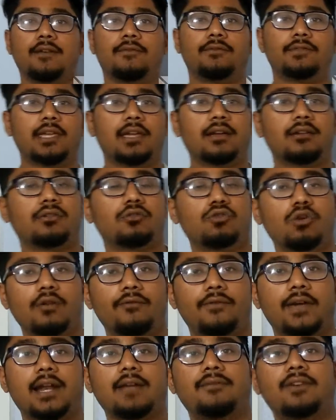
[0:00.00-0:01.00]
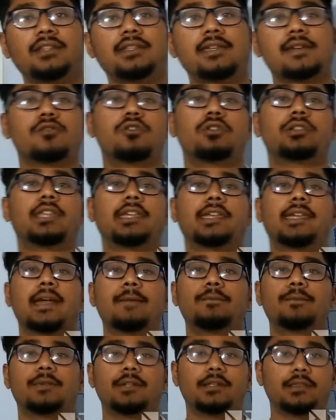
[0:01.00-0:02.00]
They go wherever they go, they
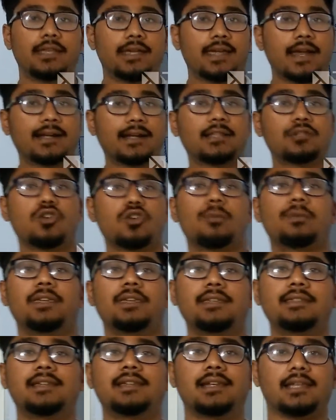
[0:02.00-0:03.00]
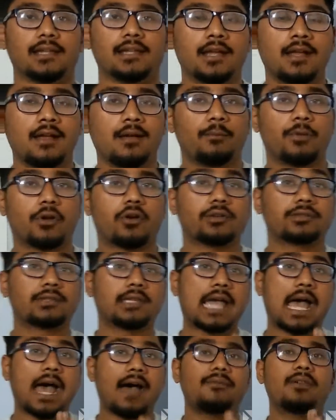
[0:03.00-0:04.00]
get a job easily because
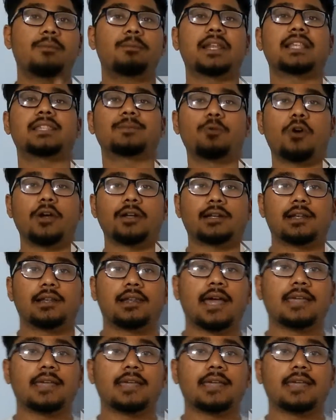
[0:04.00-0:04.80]
they have a plus point,